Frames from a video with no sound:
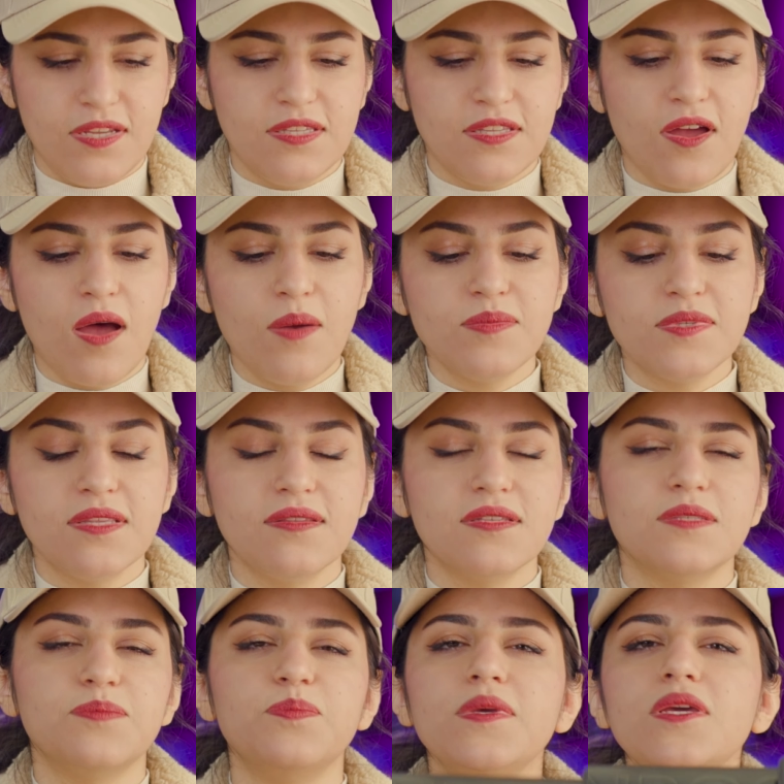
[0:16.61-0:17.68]
it comes in
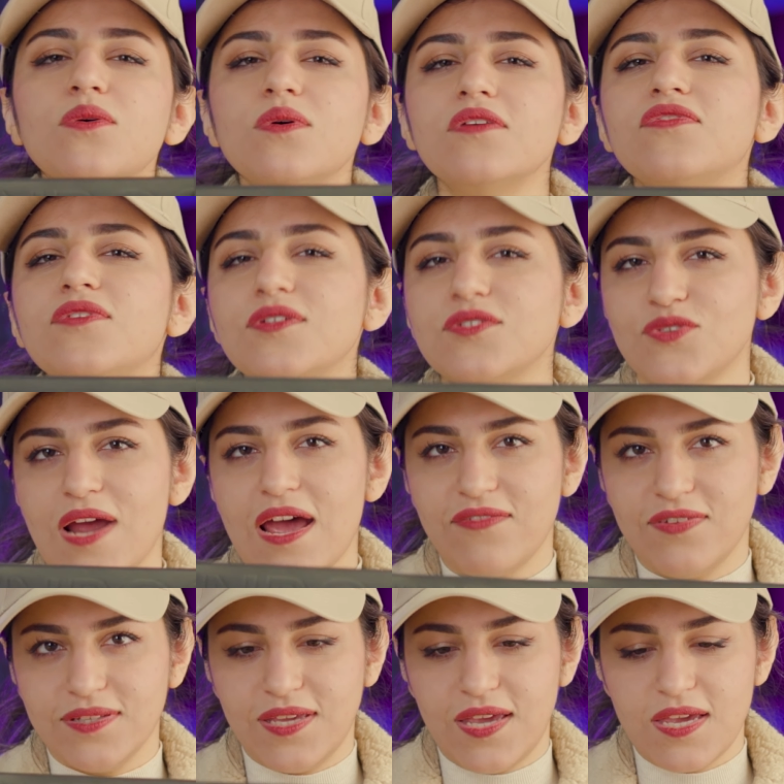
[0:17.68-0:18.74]
this beautiful
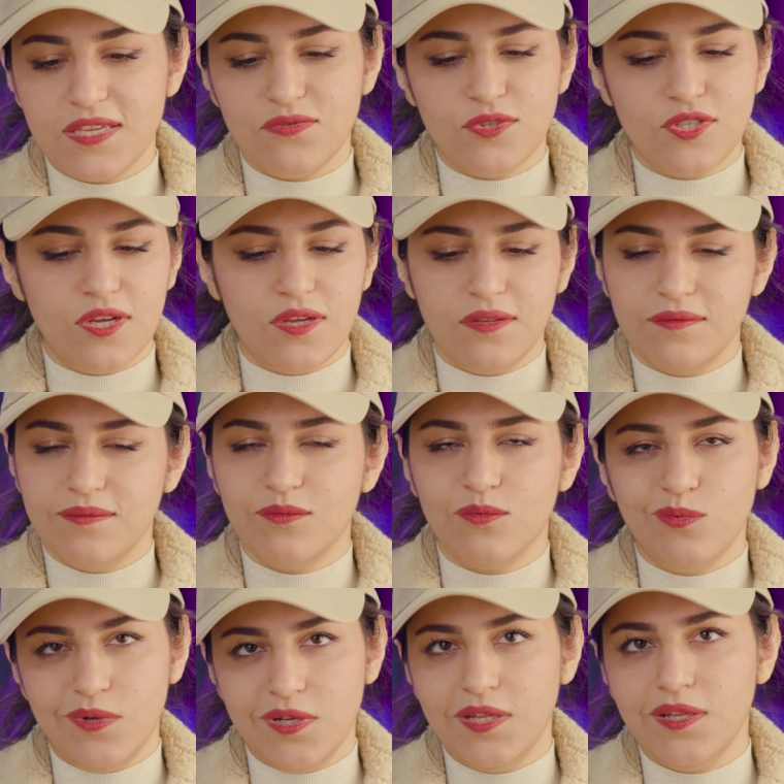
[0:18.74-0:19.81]
travel case, which I
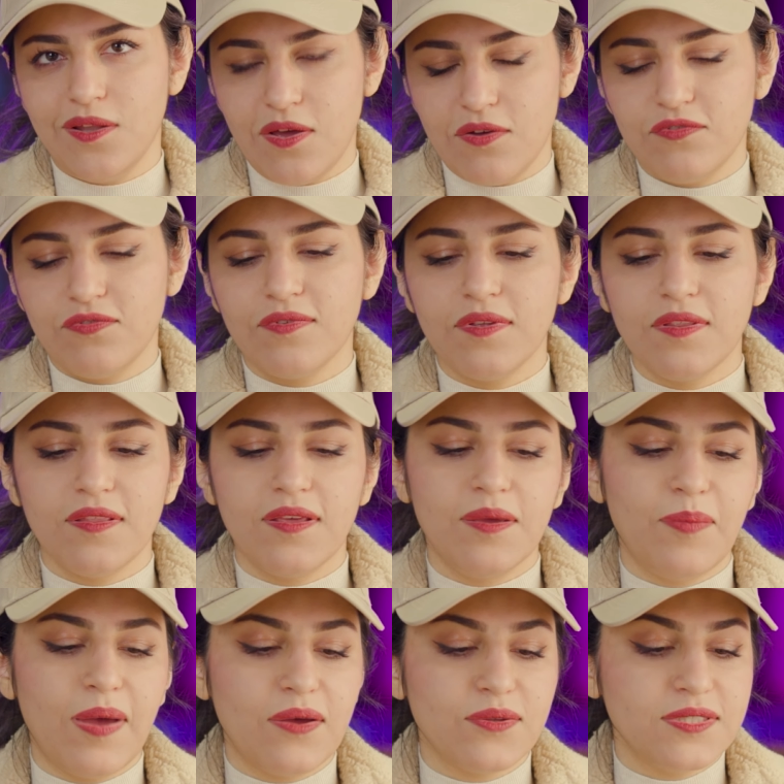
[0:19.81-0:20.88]
really love
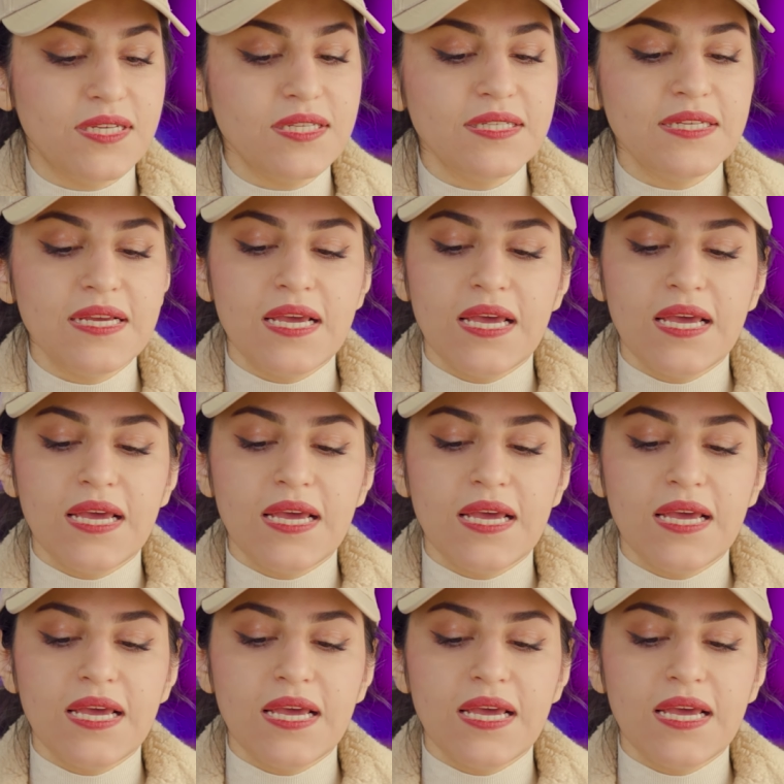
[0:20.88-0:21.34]
about it,